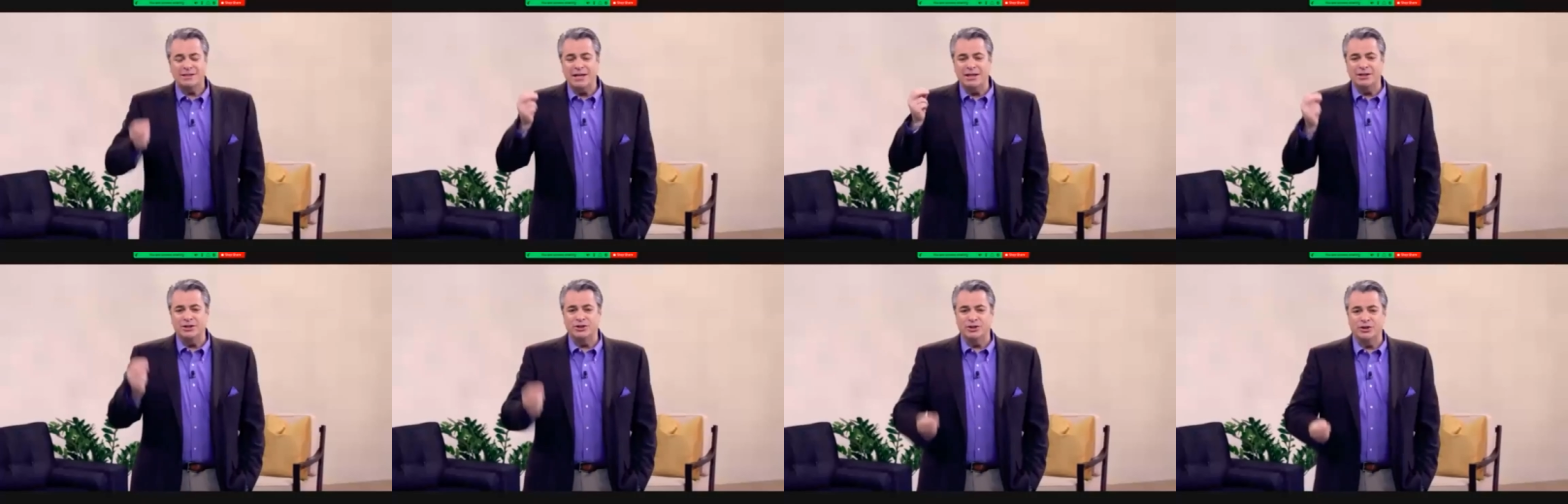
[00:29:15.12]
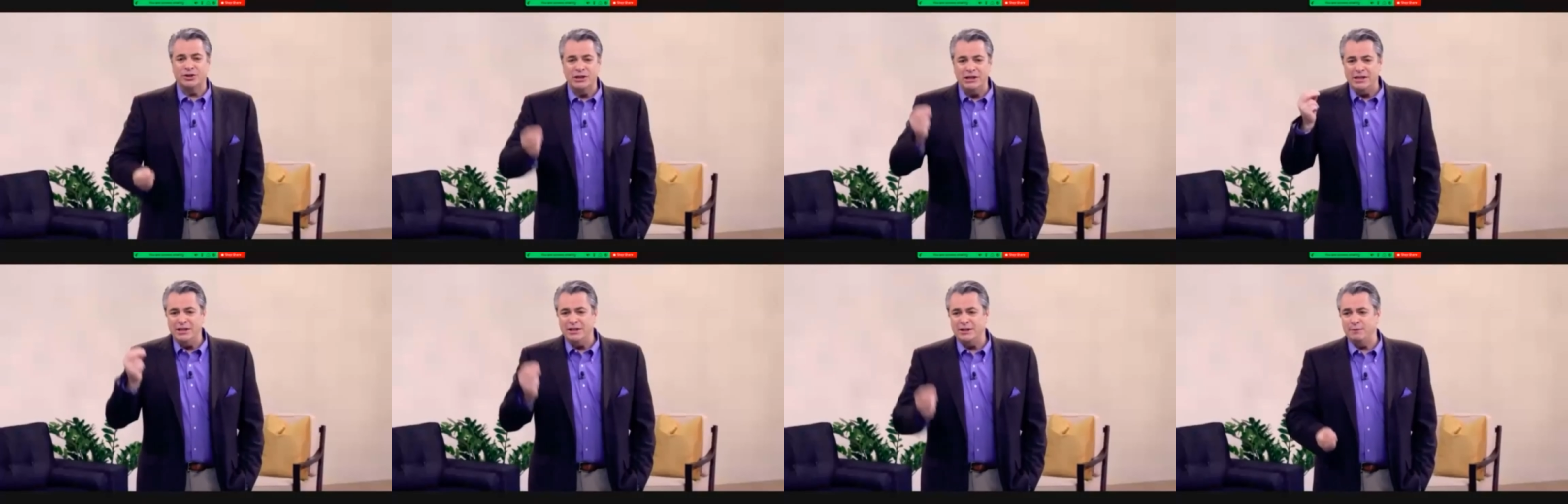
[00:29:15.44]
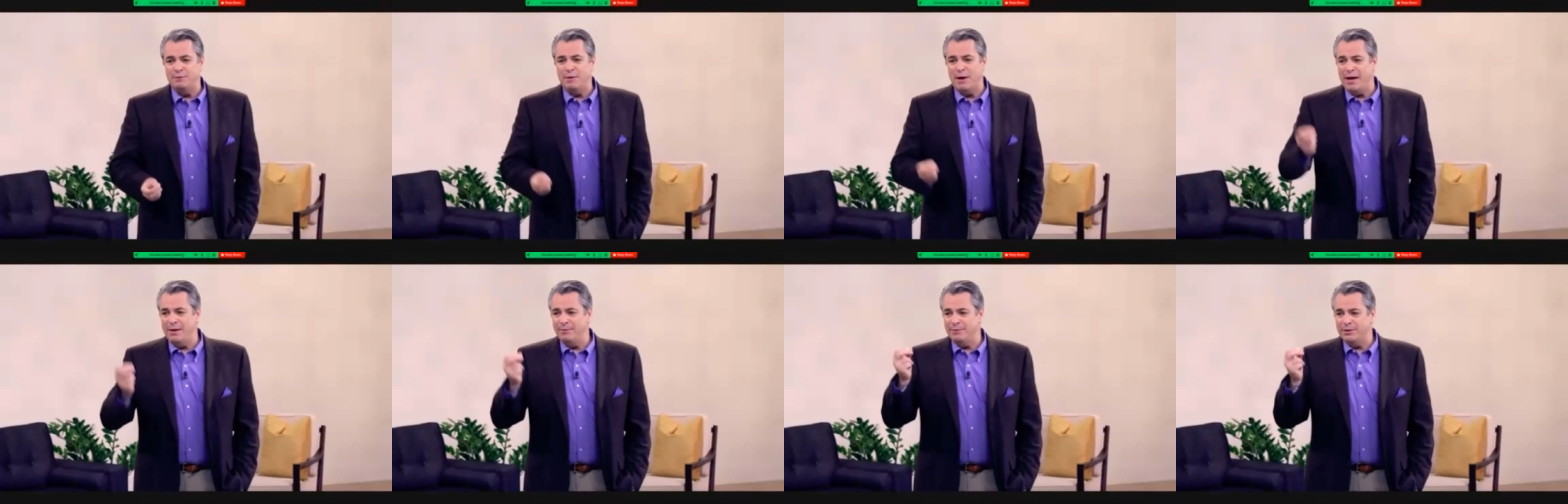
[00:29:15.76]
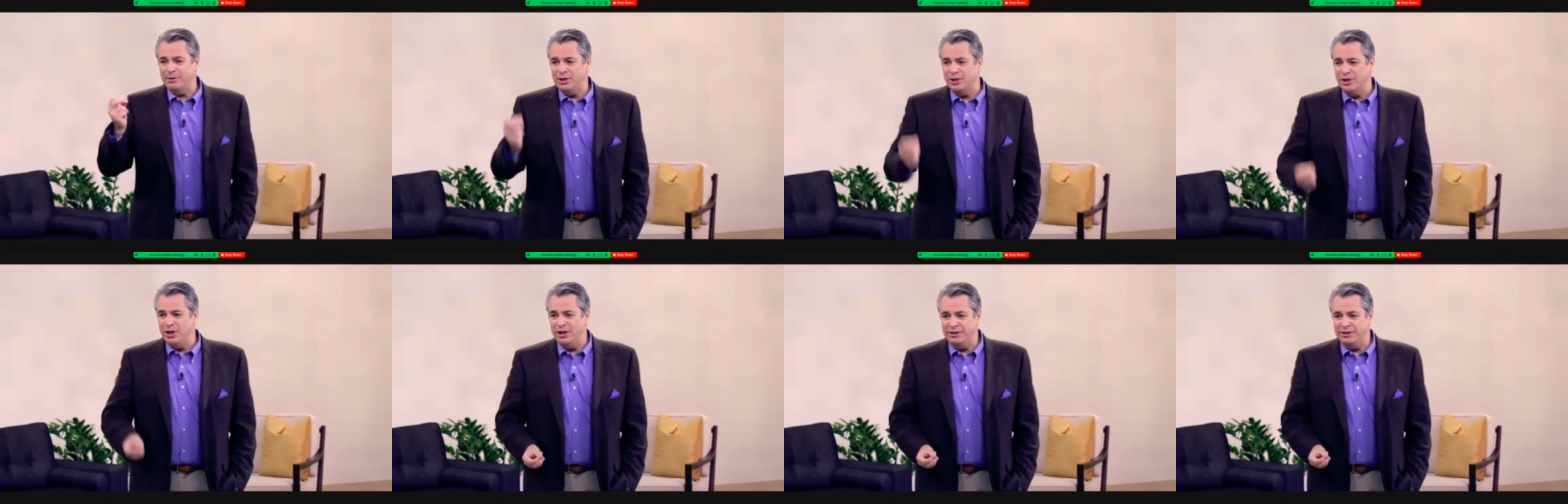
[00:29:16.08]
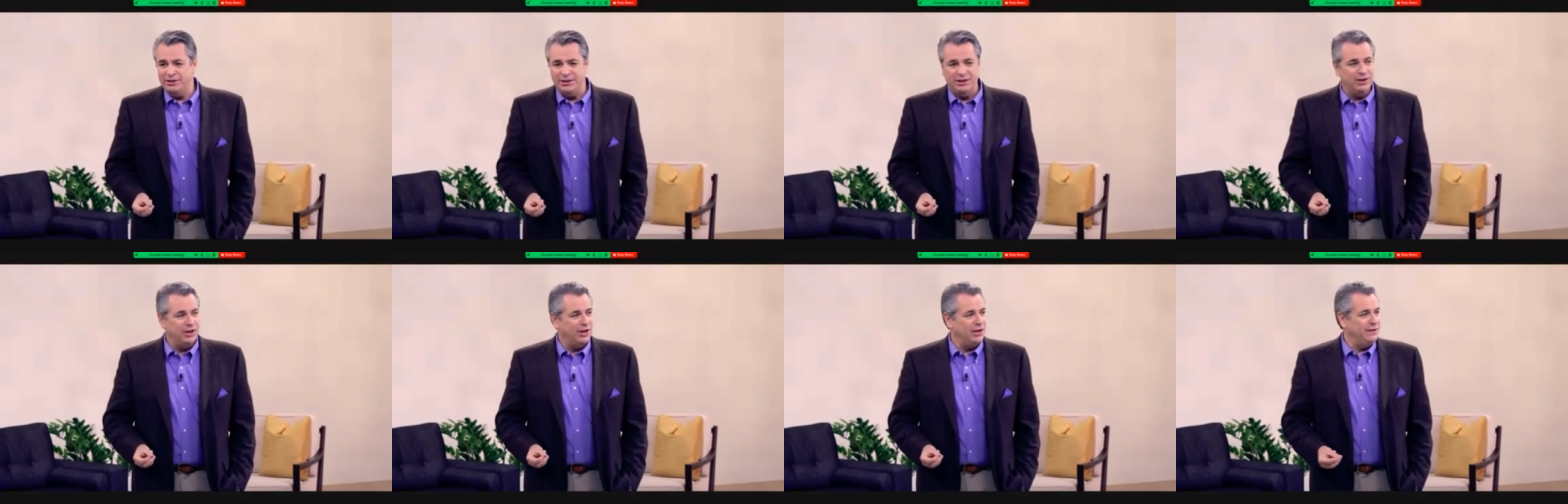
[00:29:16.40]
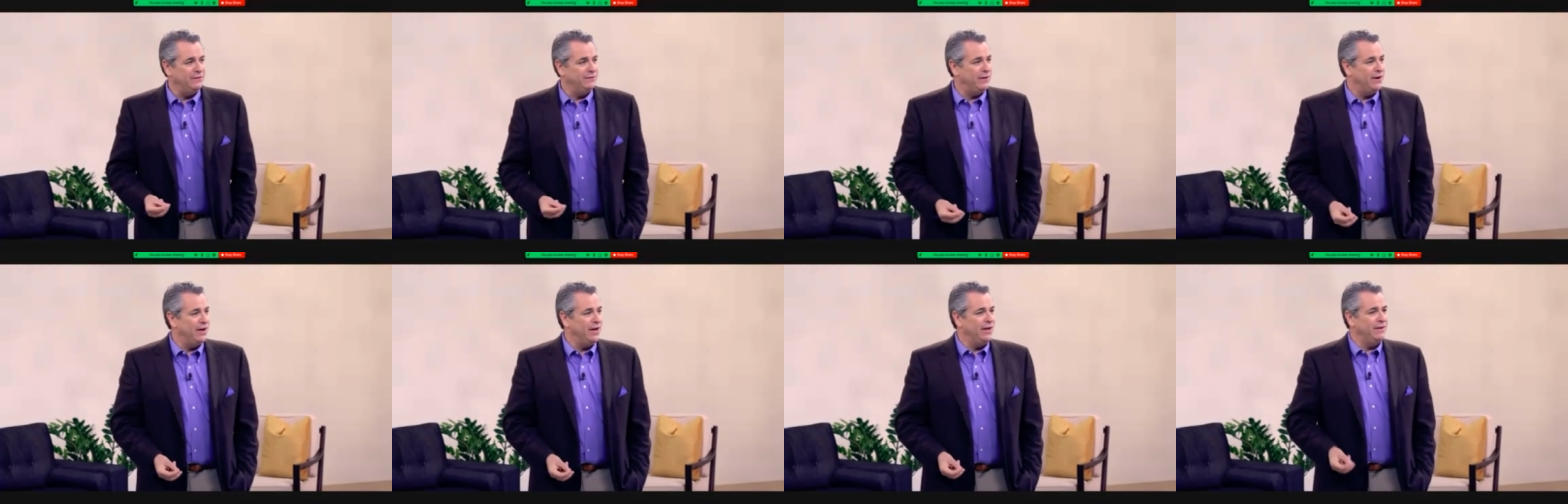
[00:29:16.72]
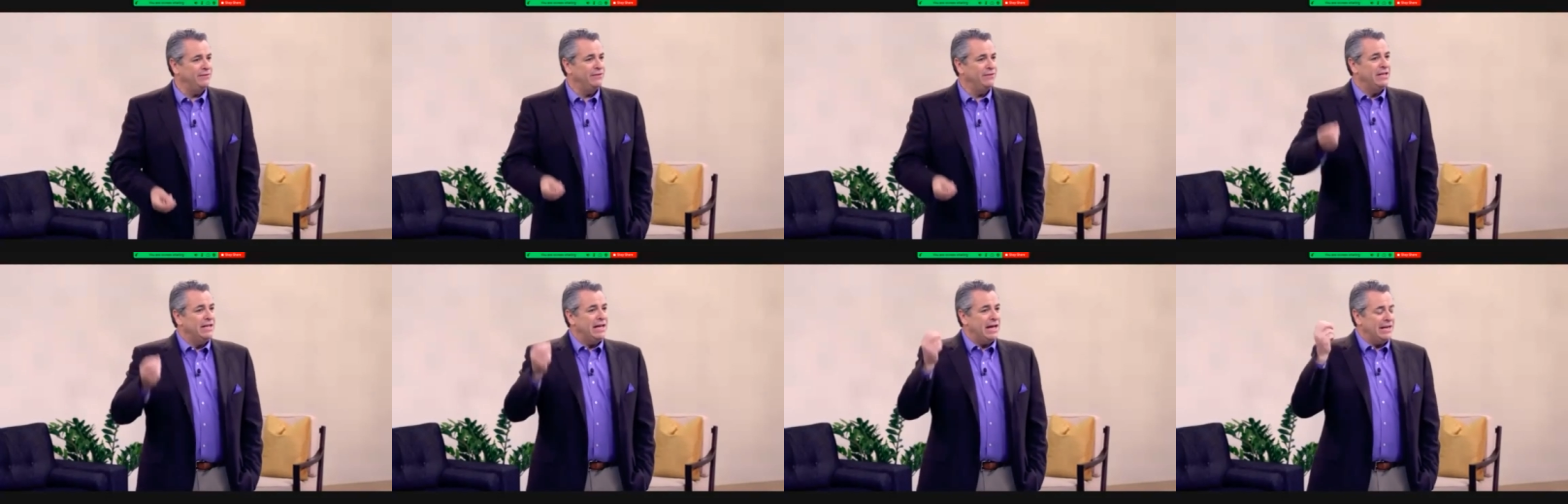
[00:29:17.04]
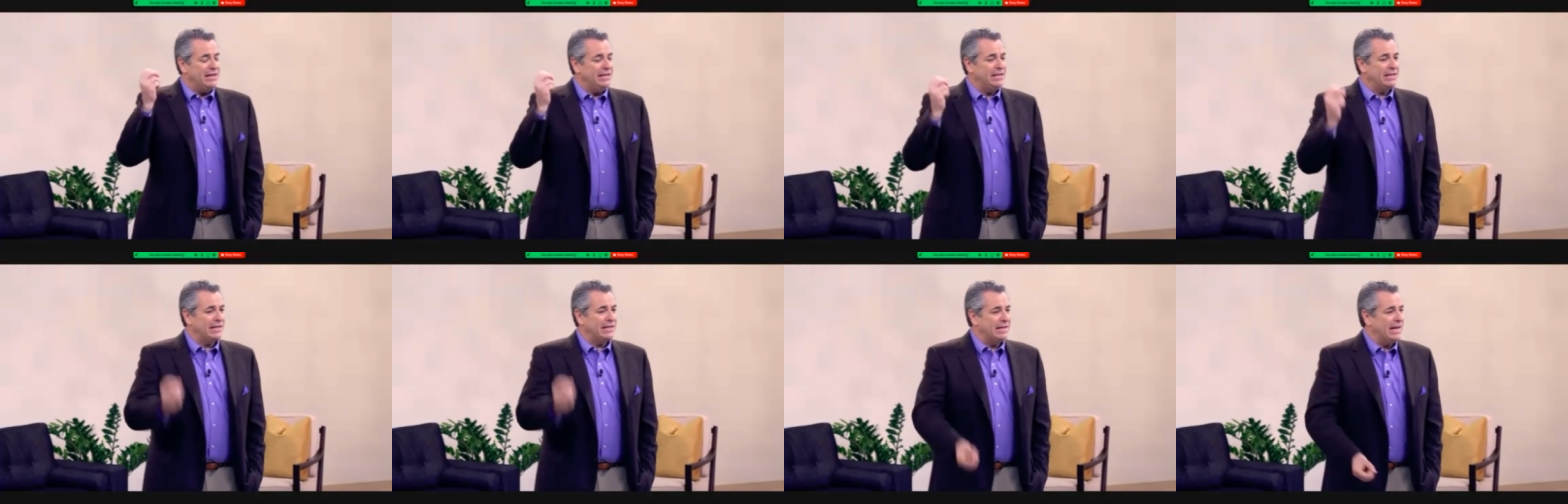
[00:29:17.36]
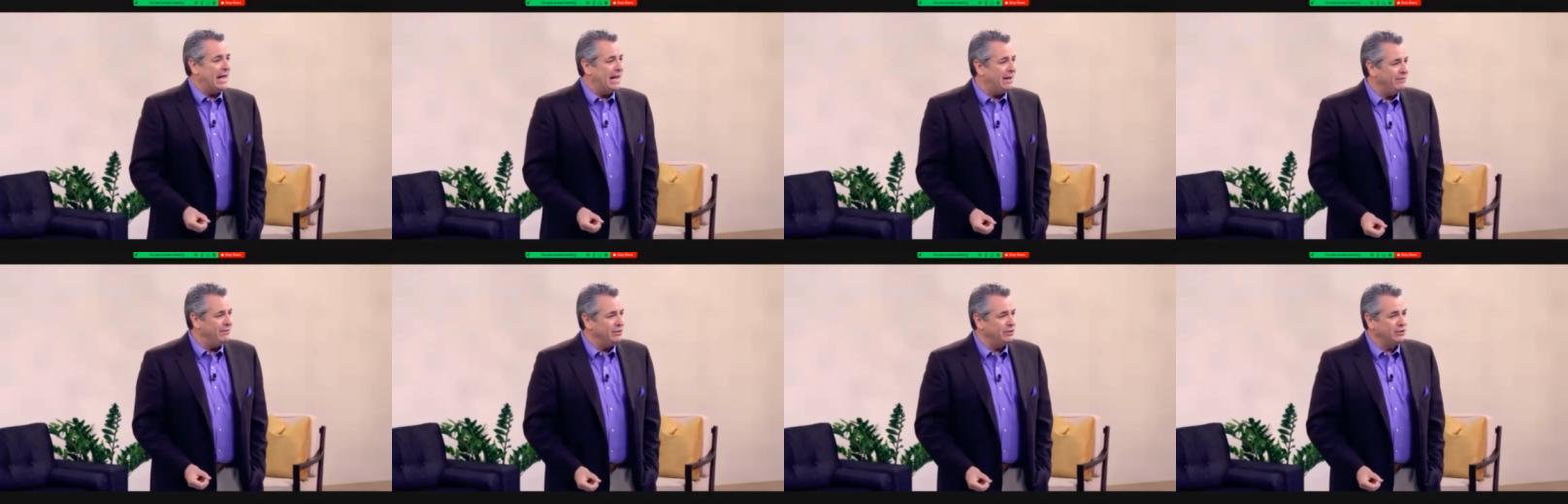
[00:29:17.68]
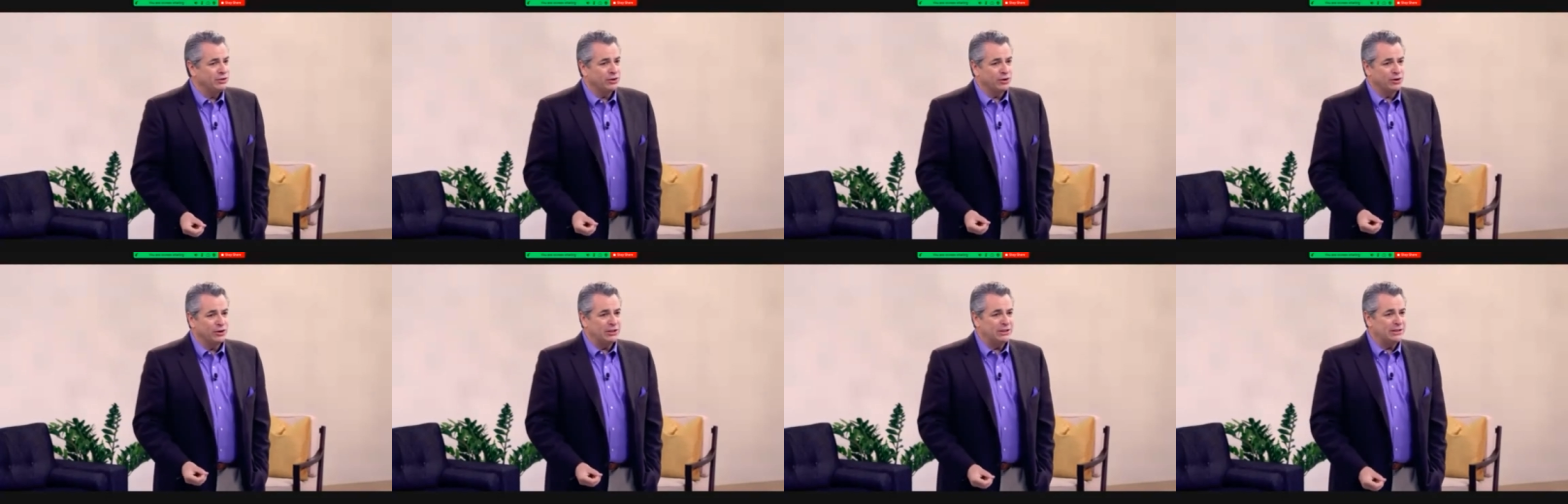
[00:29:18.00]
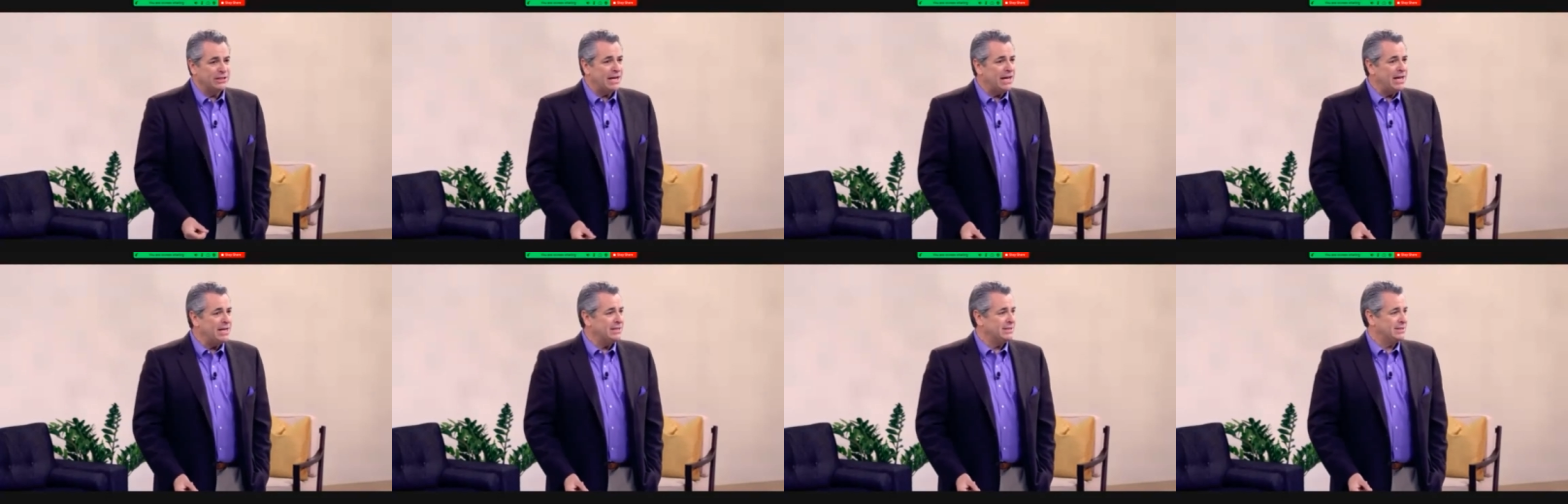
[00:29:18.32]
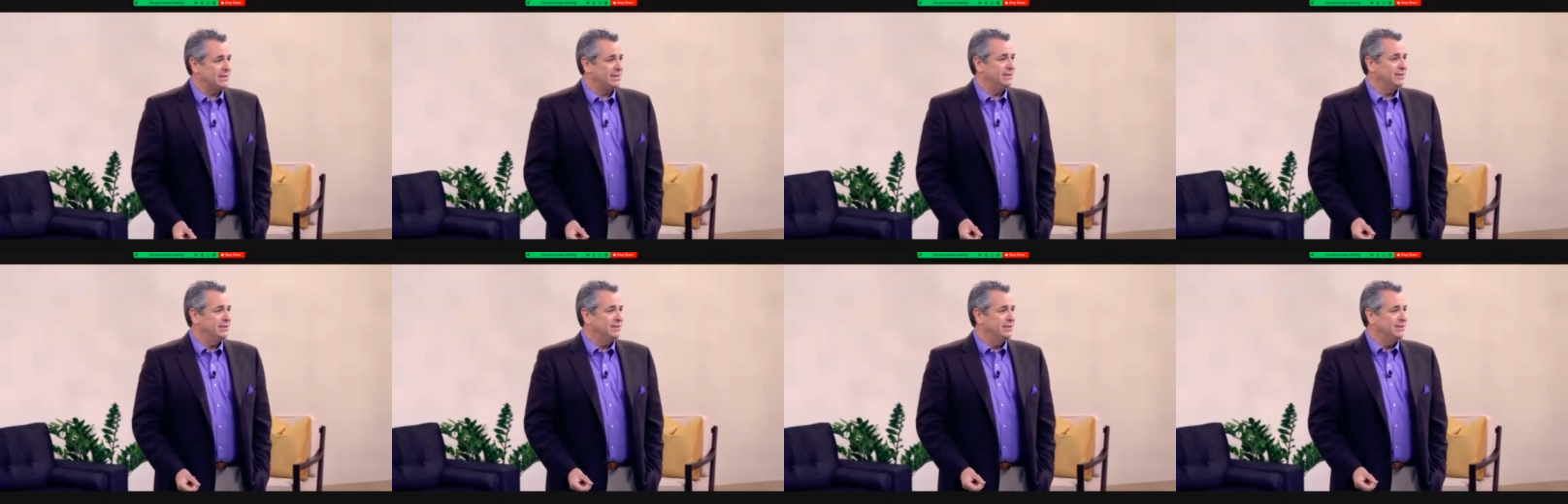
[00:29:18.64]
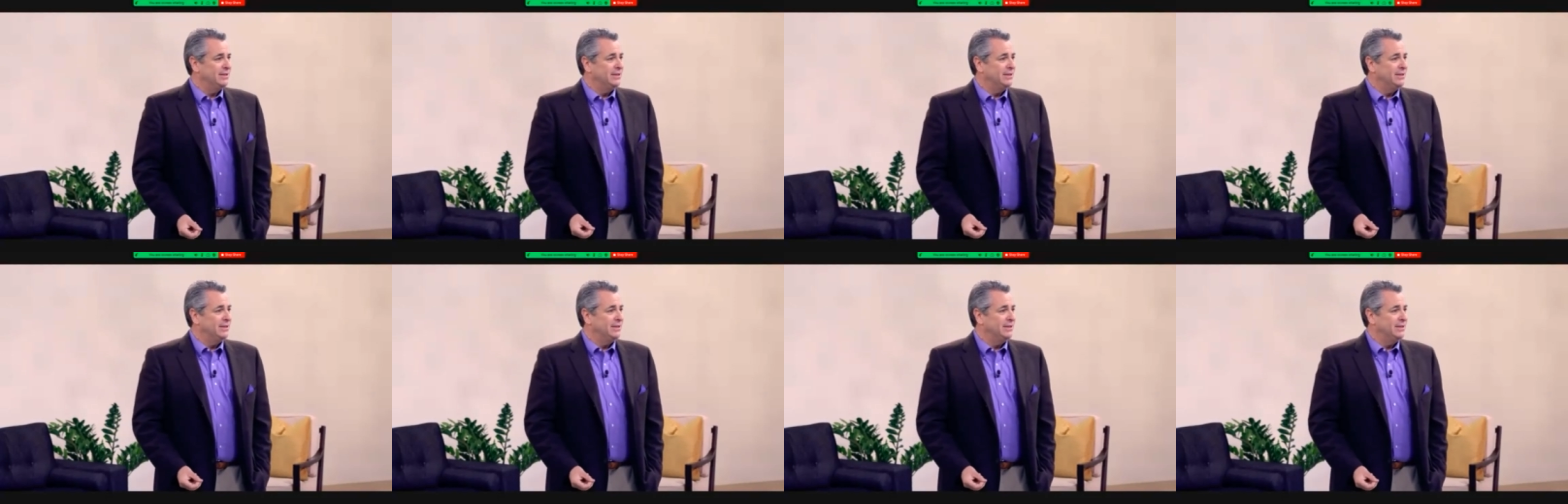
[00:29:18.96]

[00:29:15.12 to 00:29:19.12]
it's not 3 easy payments in $19.95, and you can have it in 30 days.